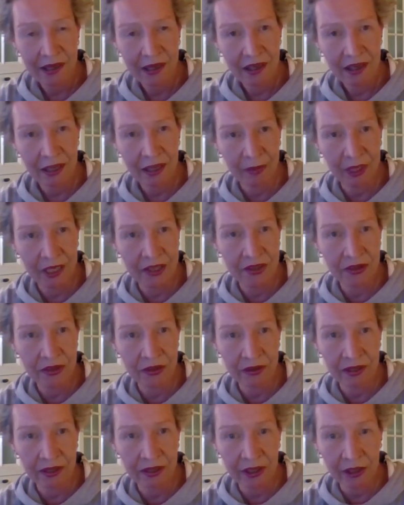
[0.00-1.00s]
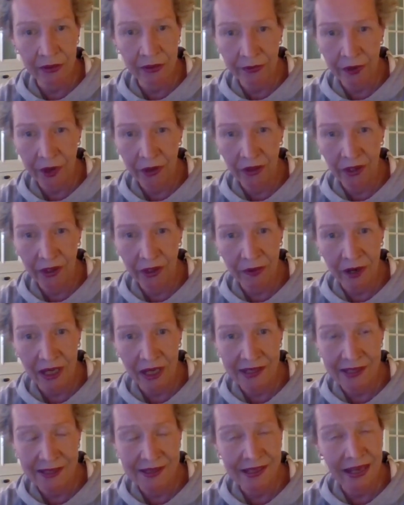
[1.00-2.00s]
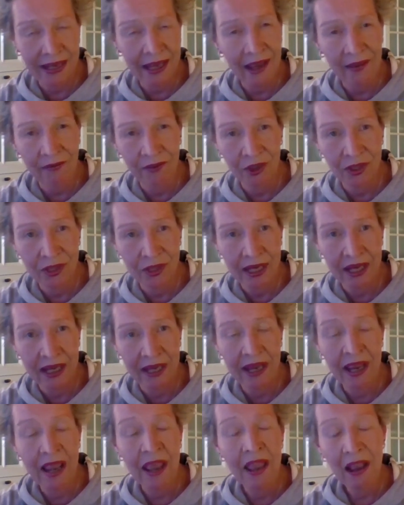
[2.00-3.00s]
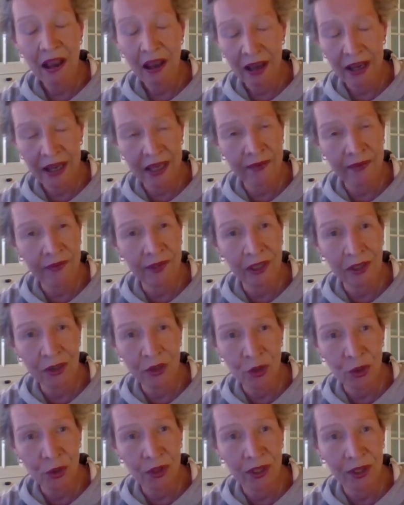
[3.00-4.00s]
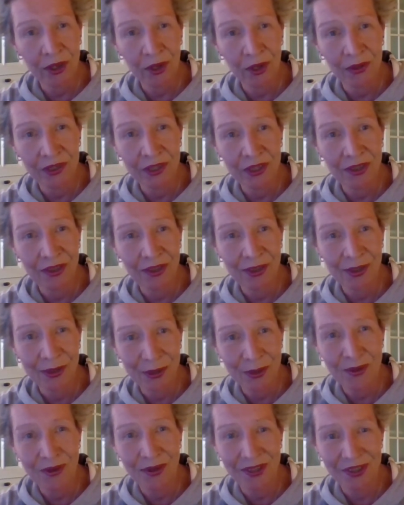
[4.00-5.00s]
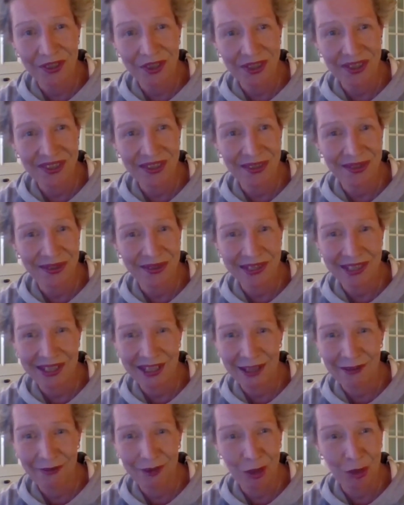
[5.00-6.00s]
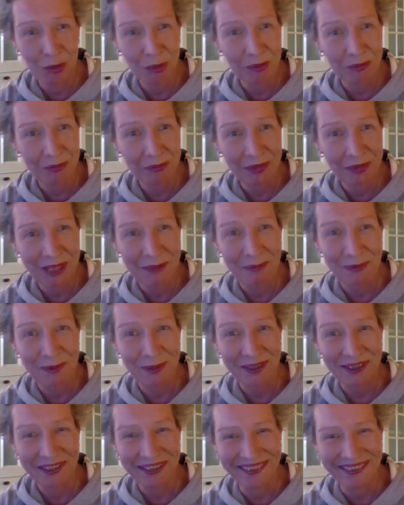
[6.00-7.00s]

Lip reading: I mean, during the Corona crisis, I have to say, I even enjoy going to the store just to see a few people.